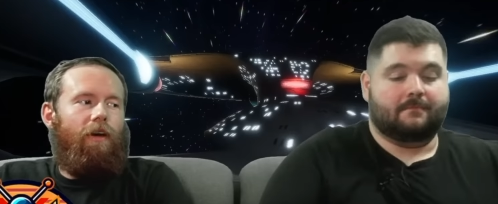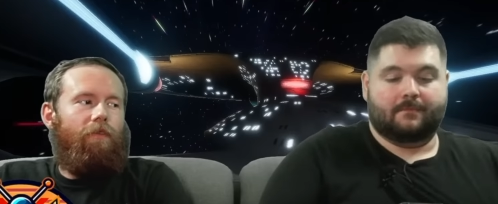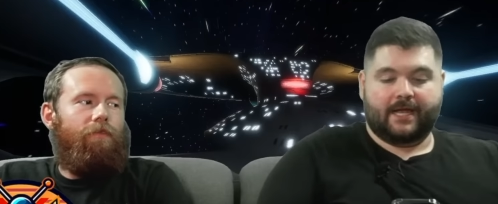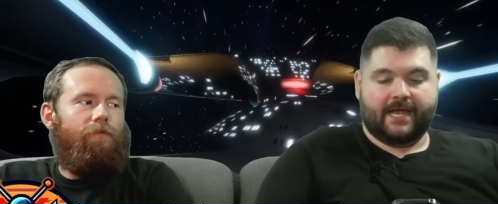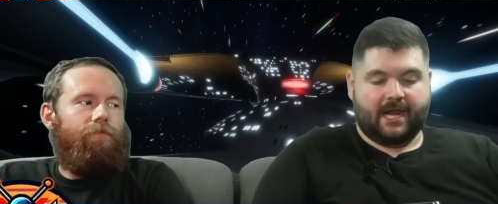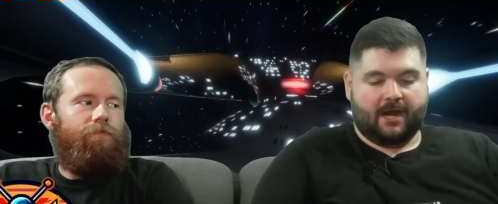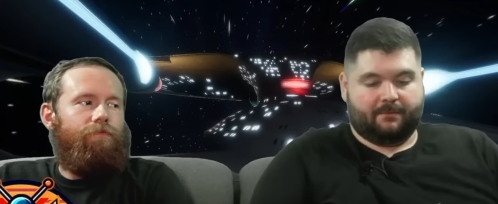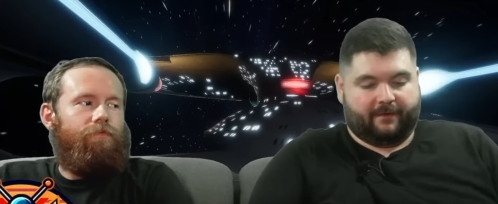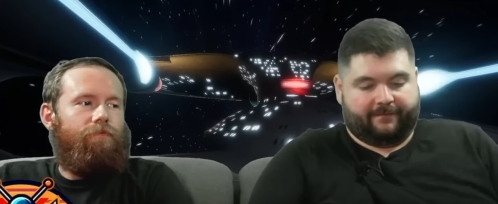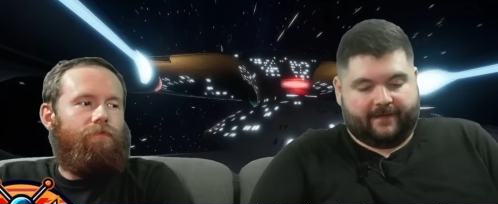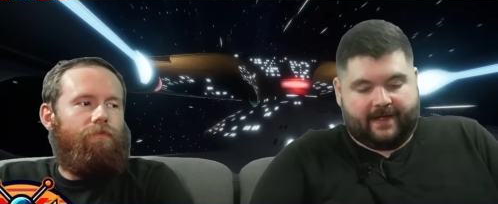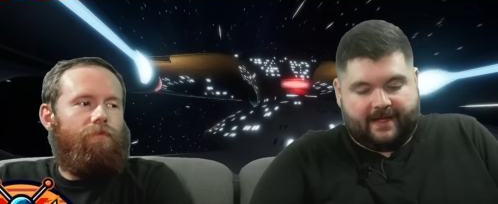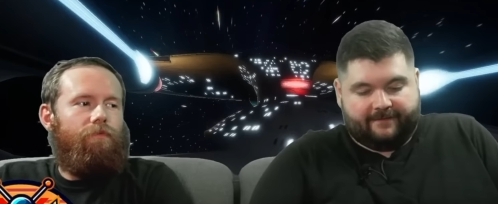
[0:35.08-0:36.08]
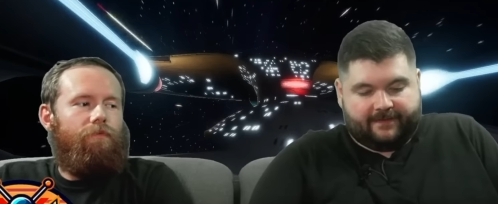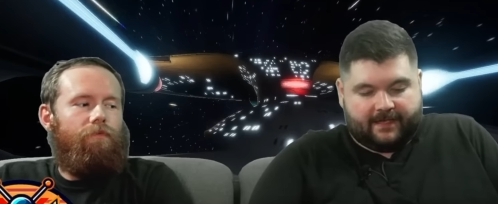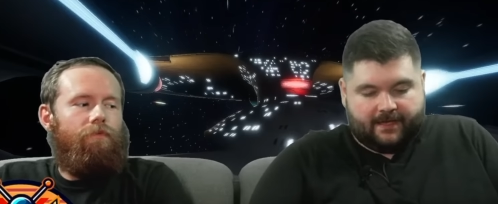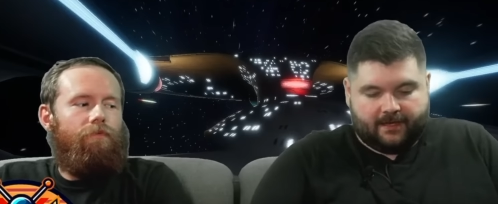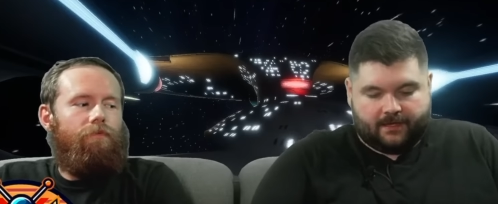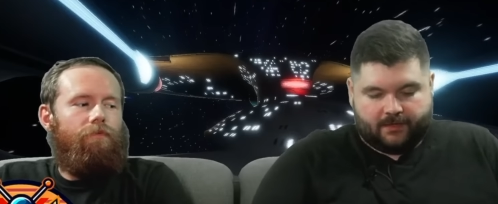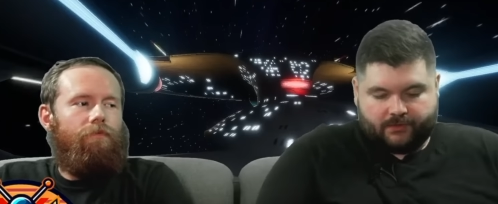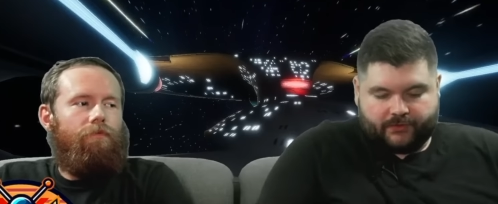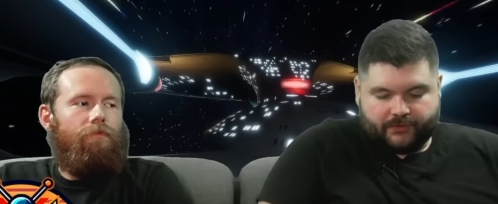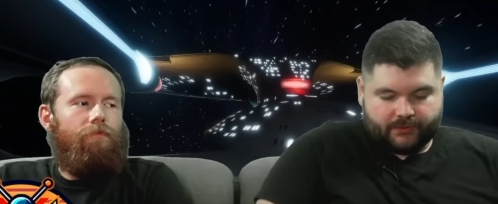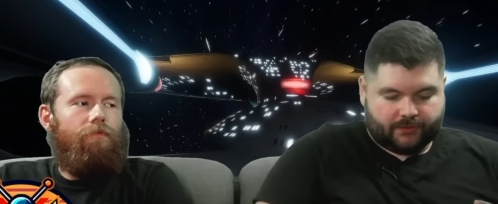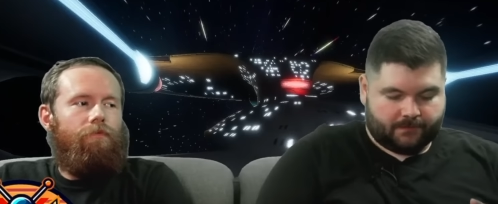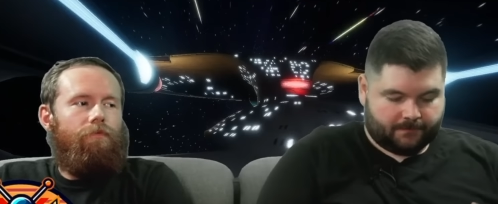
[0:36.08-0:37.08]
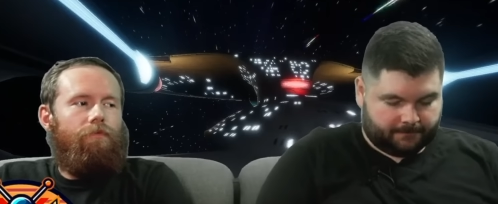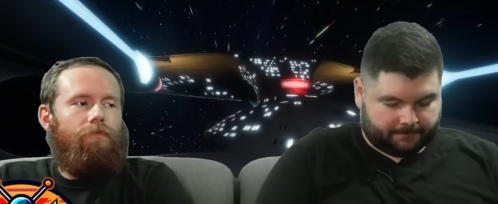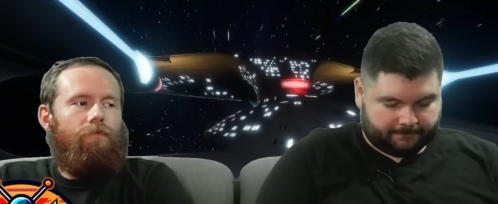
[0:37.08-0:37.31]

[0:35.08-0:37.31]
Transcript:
Speaker 1: five? My number five is